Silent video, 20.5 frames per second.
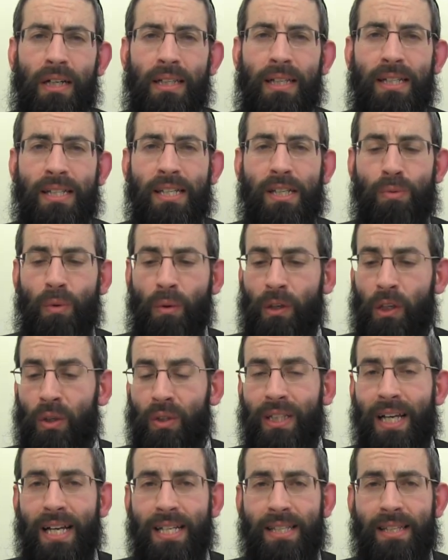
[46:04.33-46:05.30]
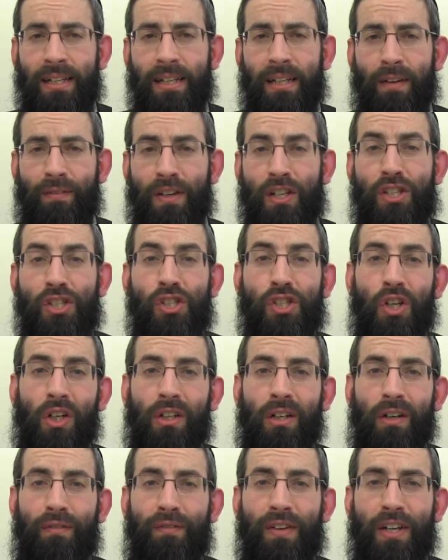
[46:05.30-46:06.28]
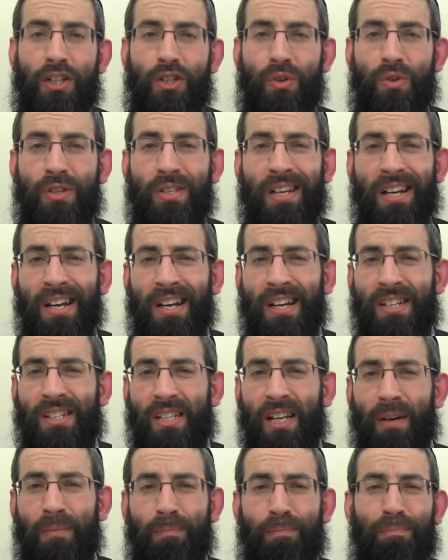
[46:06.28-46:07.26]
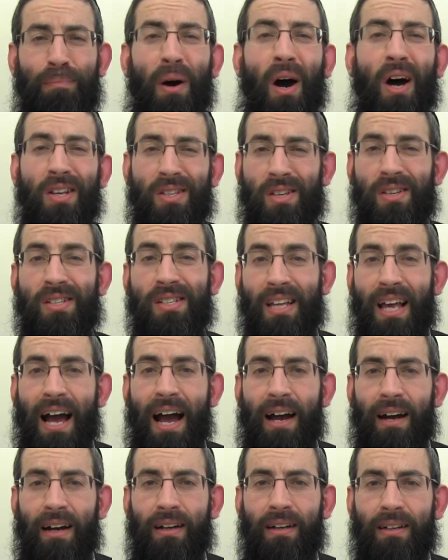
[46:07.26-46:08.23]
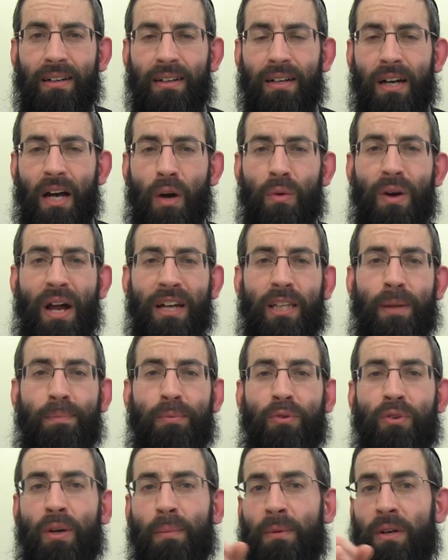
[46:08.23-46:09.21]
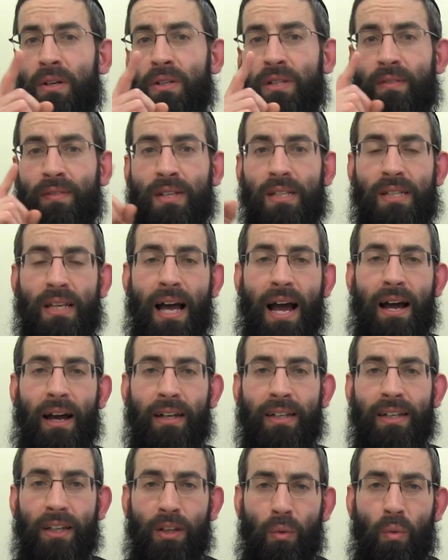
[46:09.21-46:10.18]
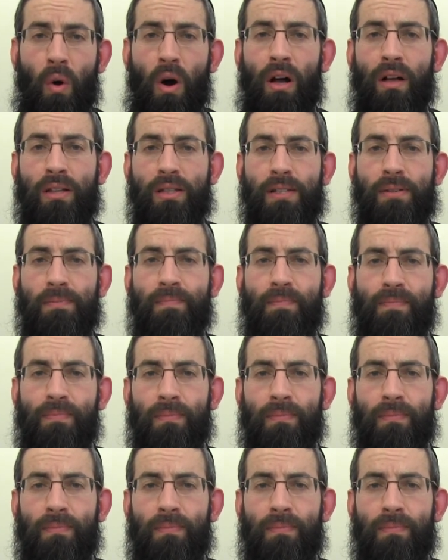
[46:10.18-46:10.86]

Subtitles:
This is what we learned yesterday. If a sukkah features some pasul schach around the perimeters of the schach near the walls,